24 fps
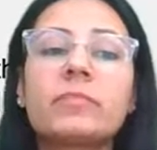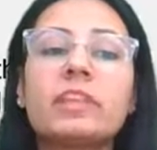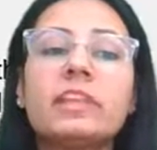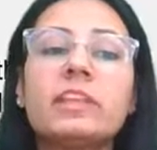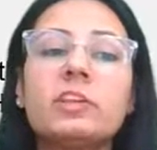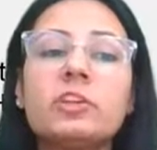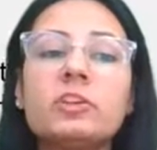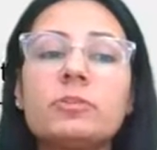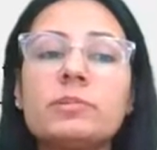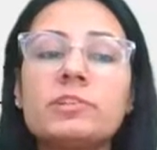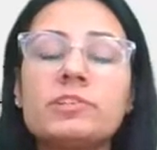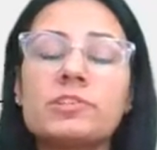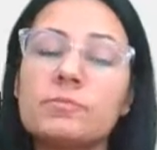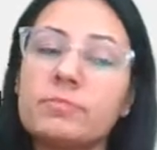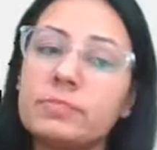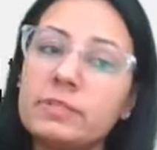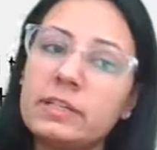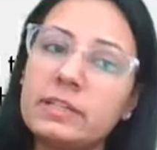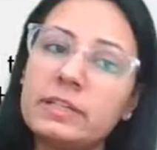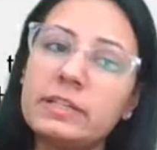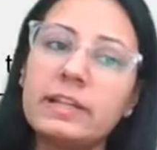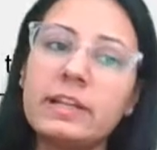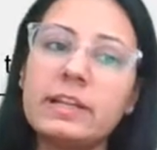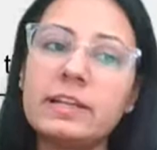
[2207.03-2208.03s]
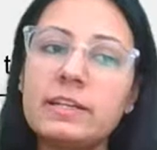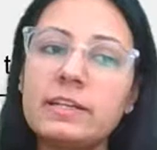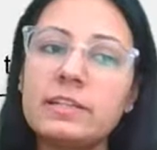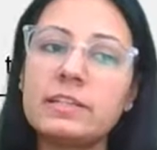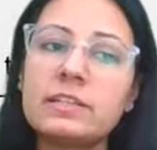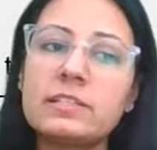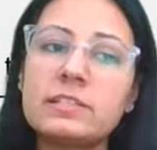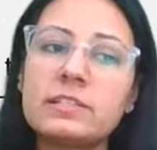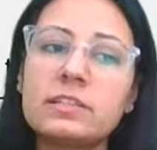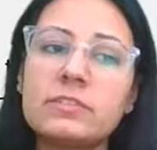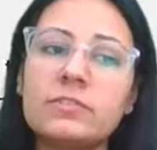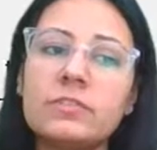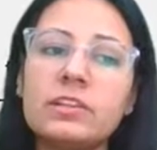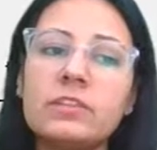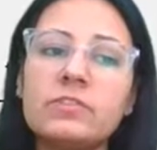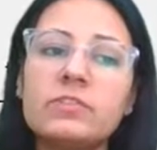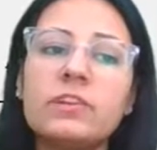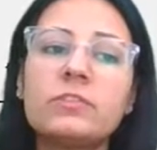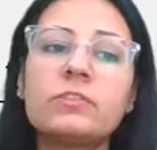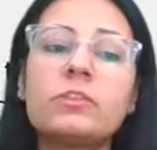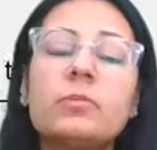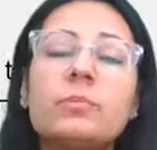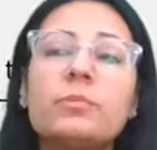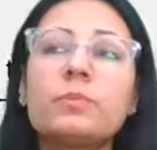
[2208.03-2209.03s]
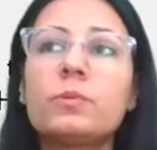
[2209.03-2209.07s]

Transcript: Incubation period 10 days. When we have the